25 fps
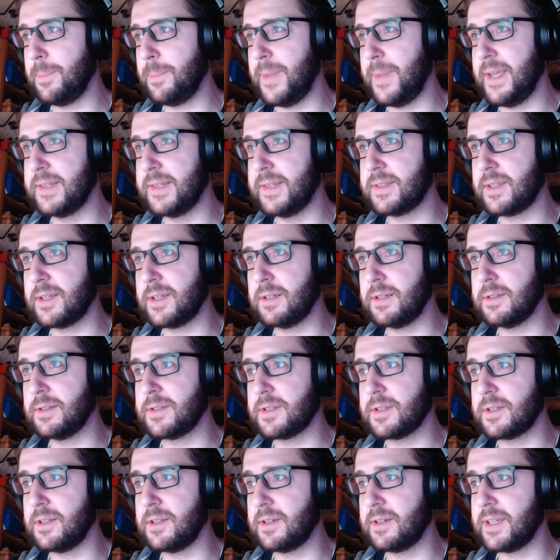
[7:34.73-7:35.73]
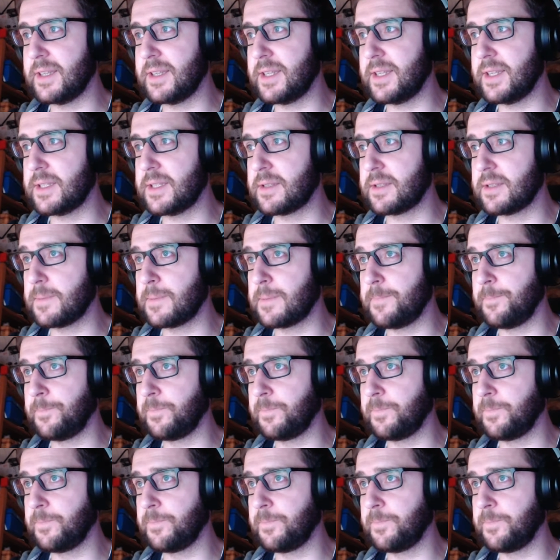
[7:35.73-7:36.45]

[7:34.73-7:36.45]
paint skills. Look at this.